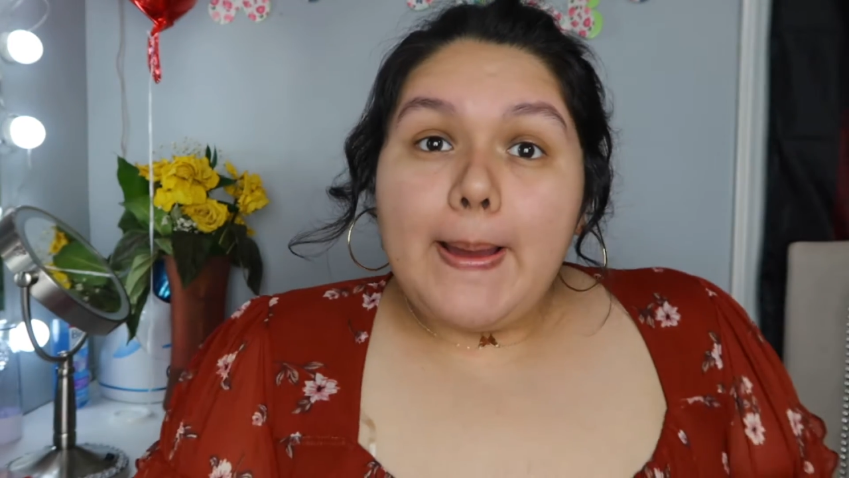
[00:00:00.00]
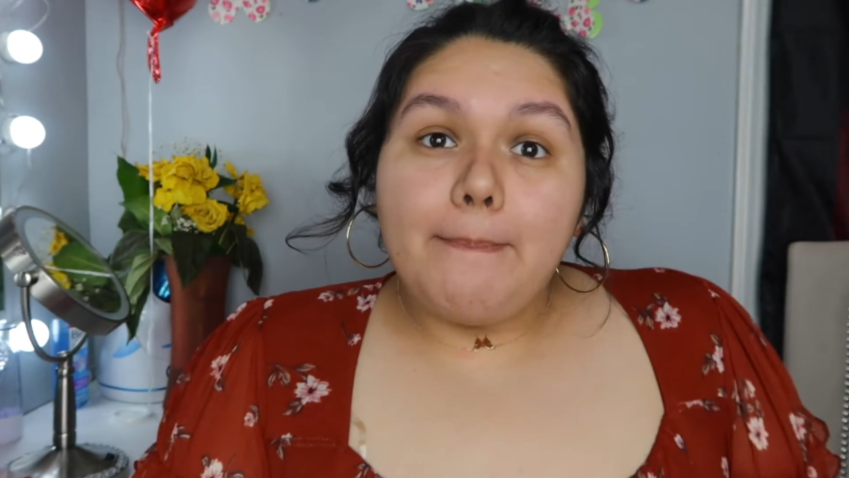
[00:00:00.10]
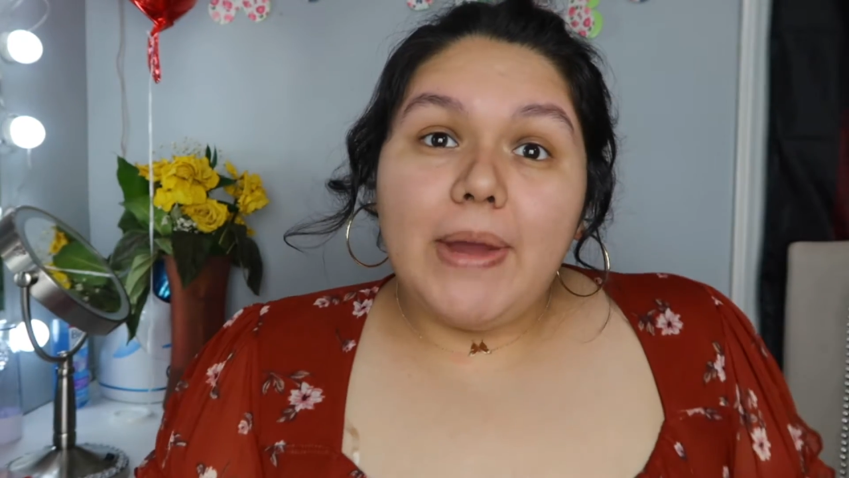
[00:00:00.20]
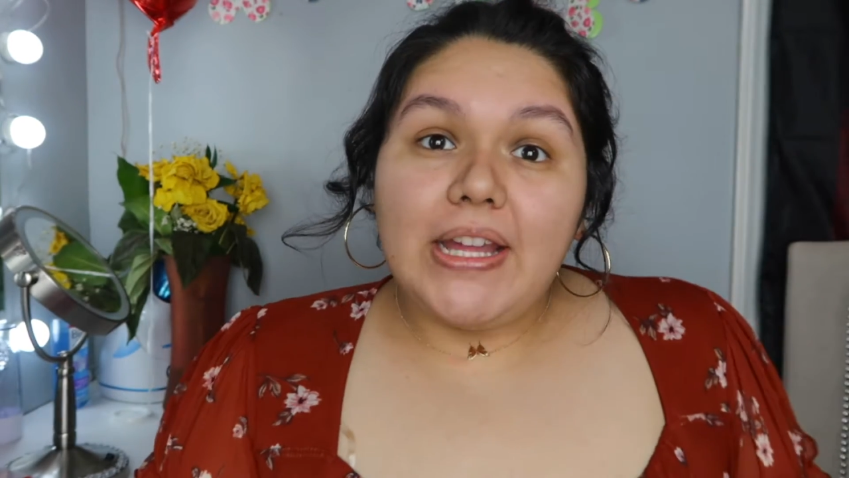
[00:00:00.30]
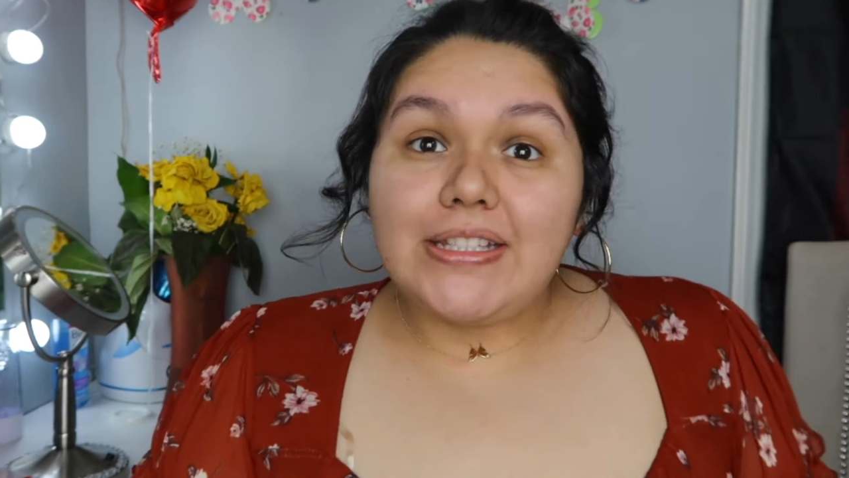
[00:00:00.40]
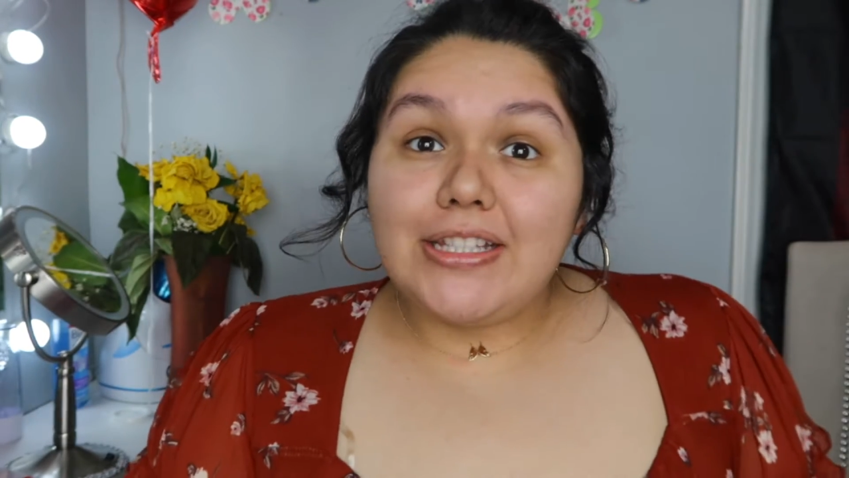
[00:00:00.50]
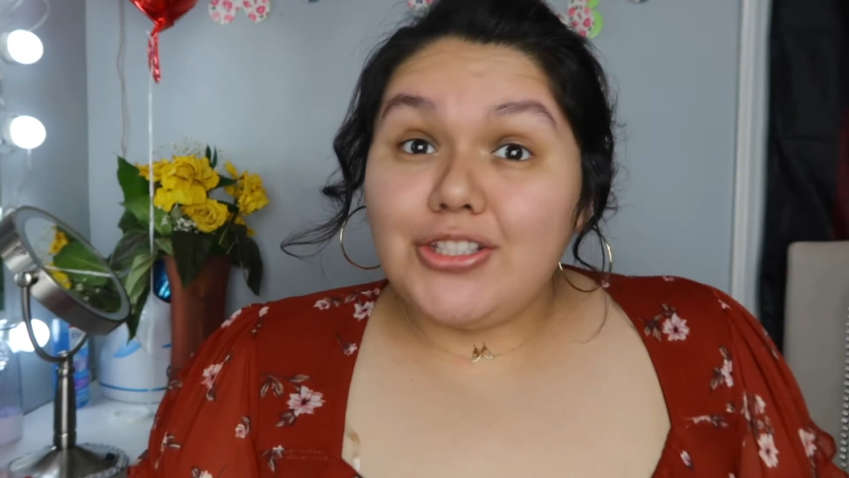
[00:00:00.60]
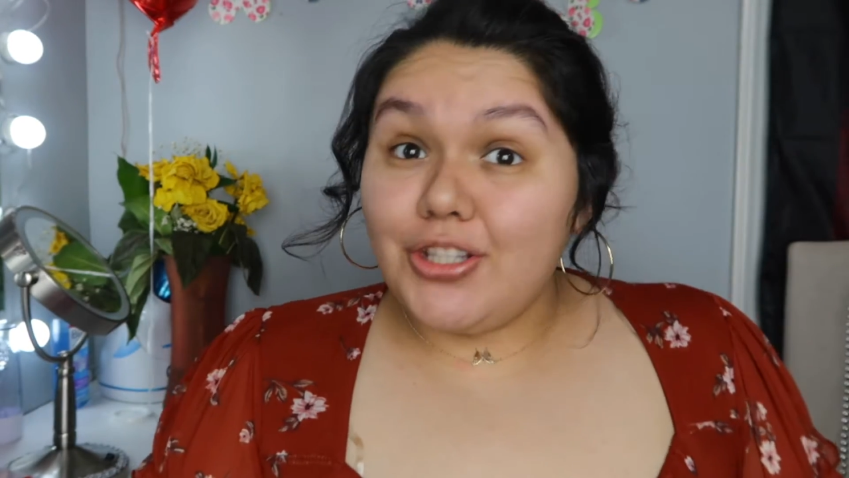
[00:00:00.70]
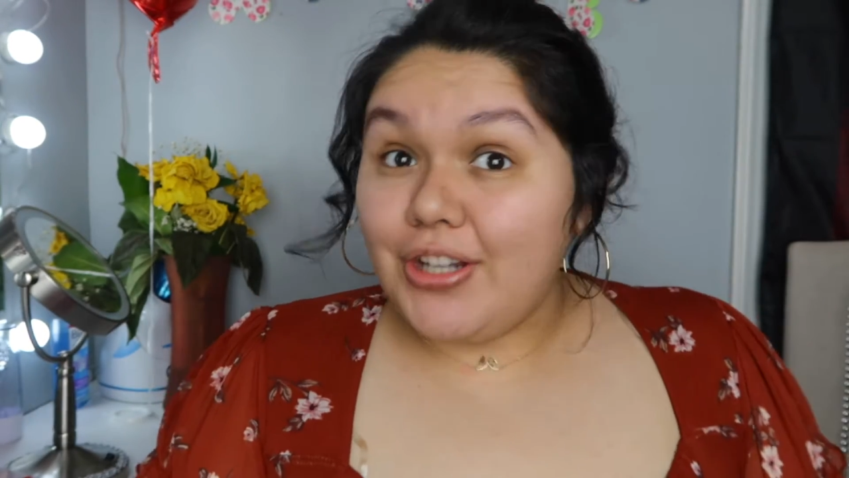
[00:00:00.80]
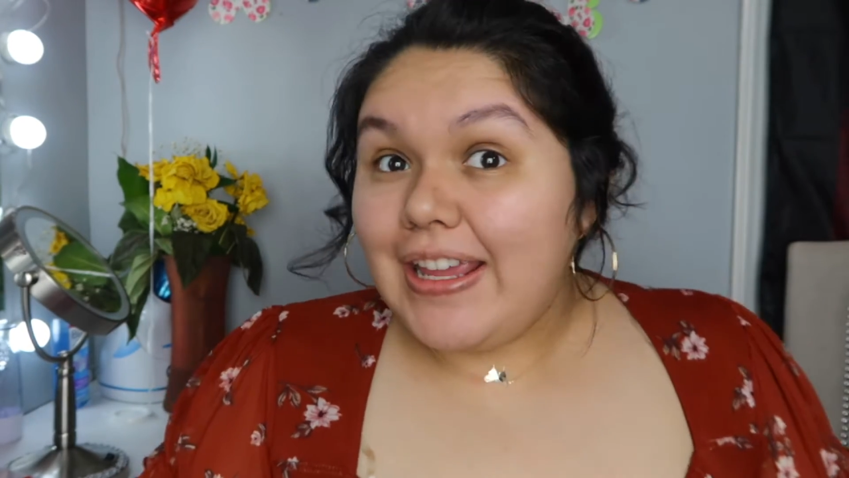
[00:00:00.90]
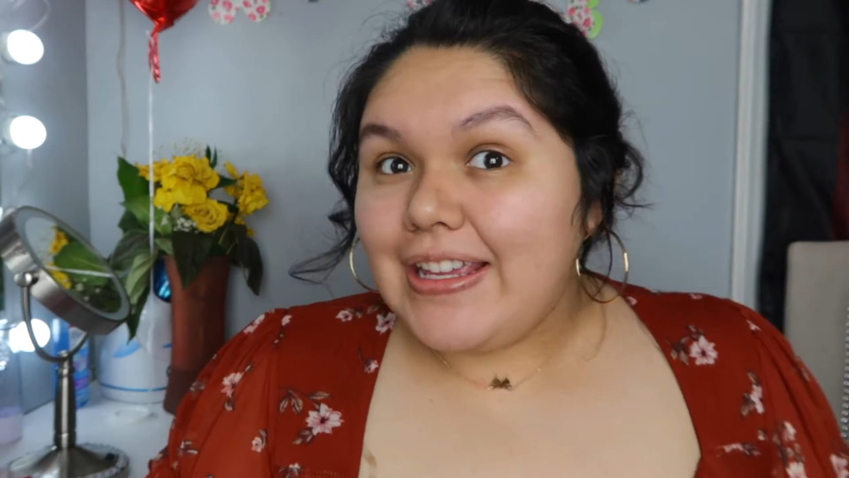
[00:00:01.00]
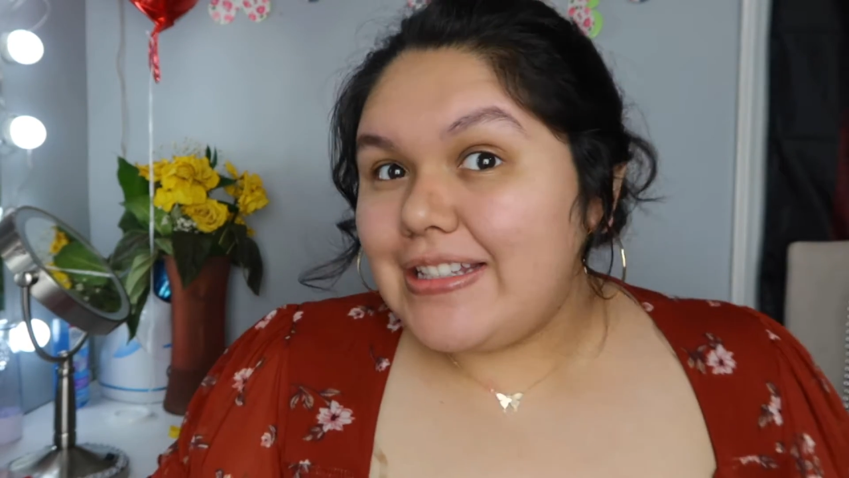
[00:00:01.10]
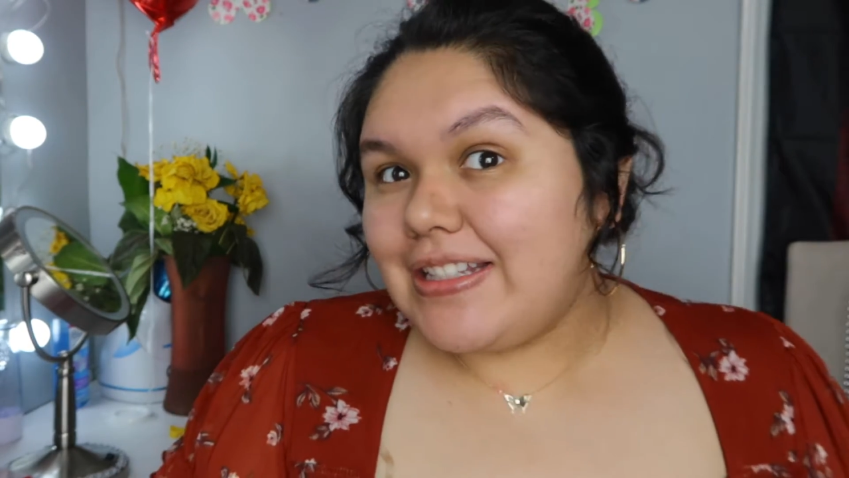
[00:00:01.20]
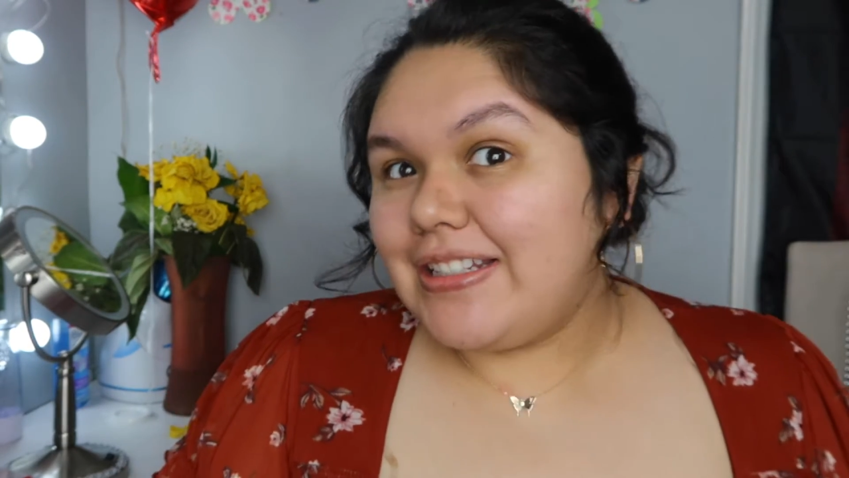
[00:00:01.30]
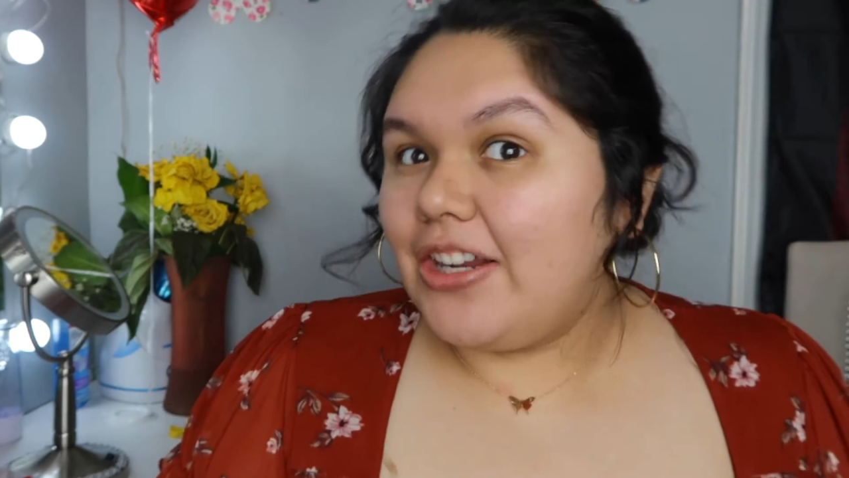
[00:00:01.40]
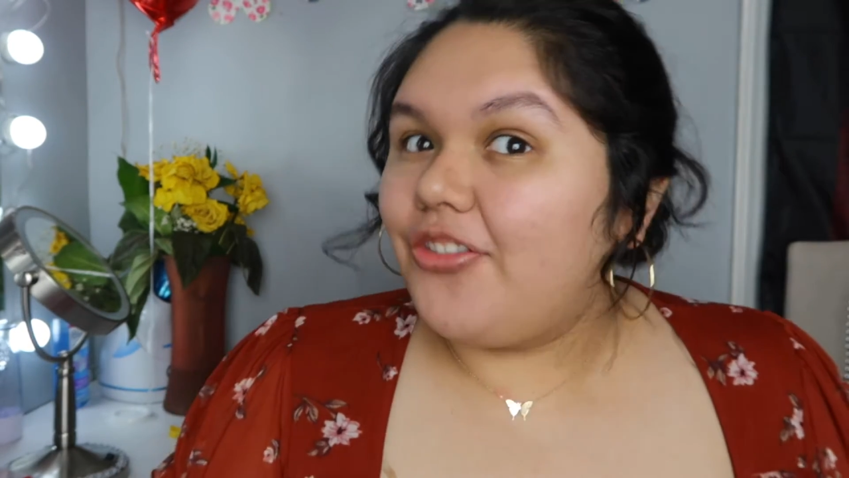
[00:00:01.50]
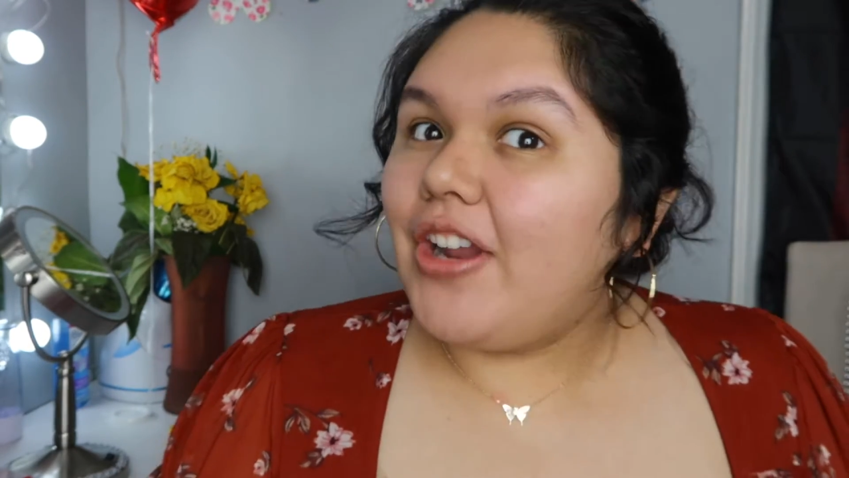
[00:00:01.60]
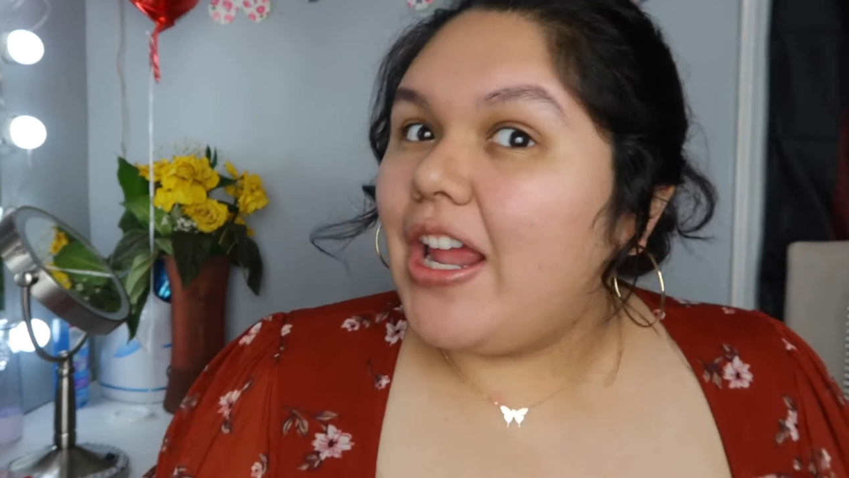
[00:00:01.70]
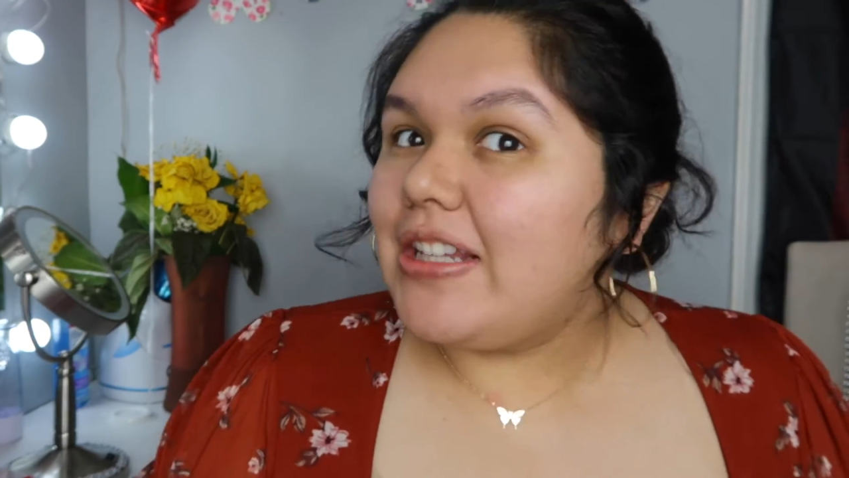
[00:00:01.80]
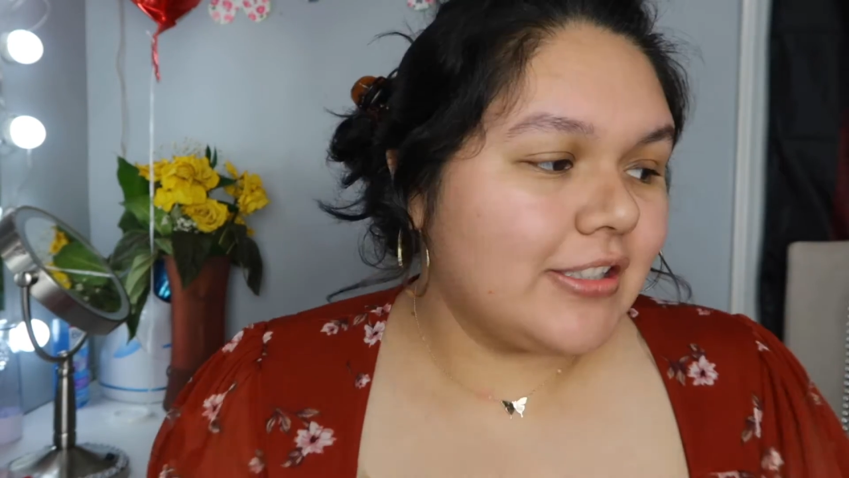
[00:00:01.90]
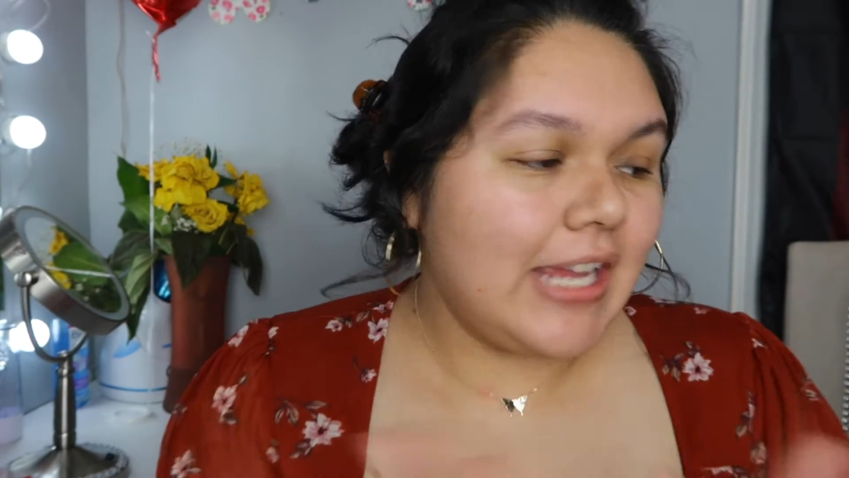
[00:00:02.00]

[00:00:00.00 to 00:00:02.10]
But today is a different